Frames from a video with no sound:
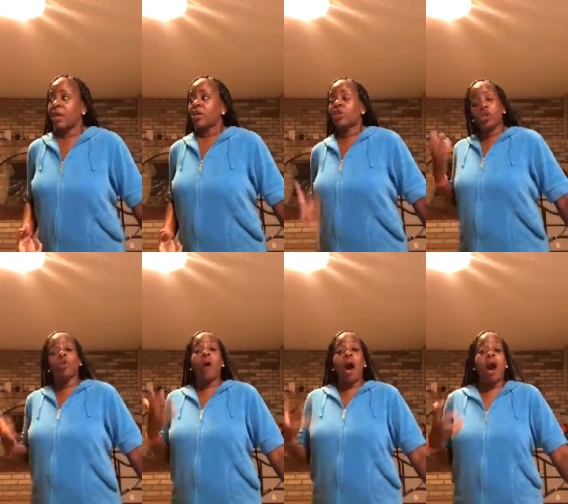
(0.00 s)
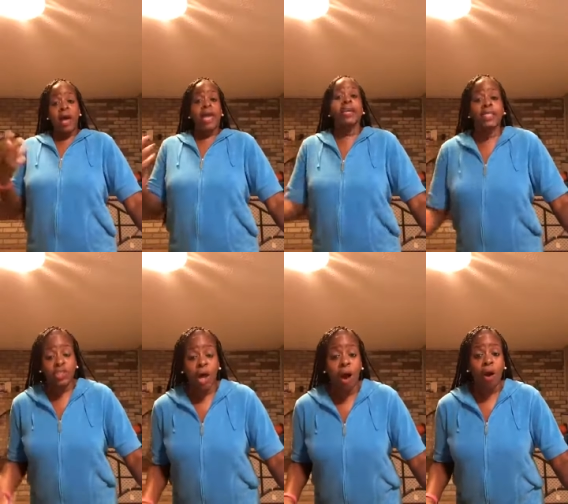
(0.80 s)
You are an
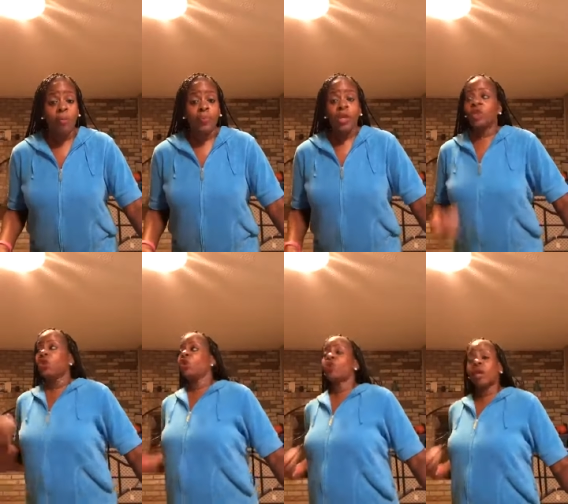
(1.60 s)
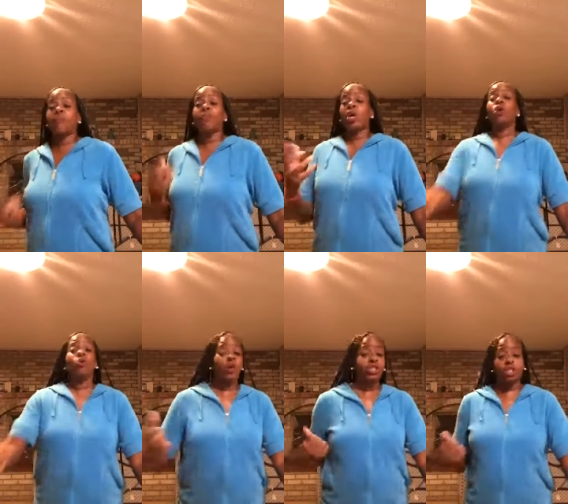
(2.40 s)
adult you
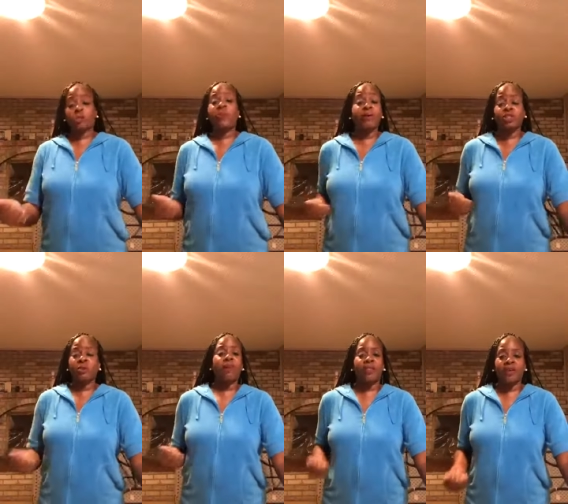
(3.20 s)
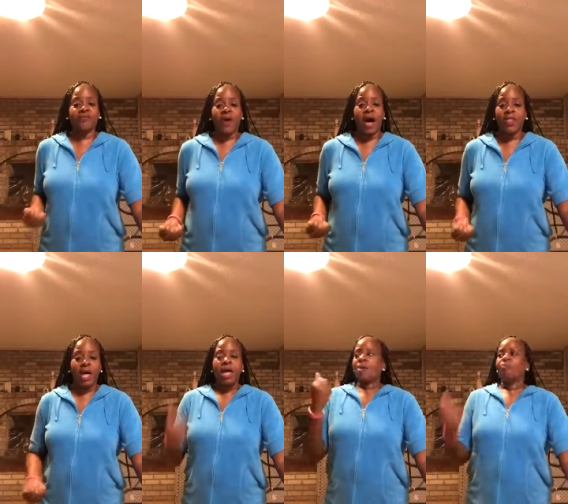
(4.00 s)
commune with your spiritual mother and father,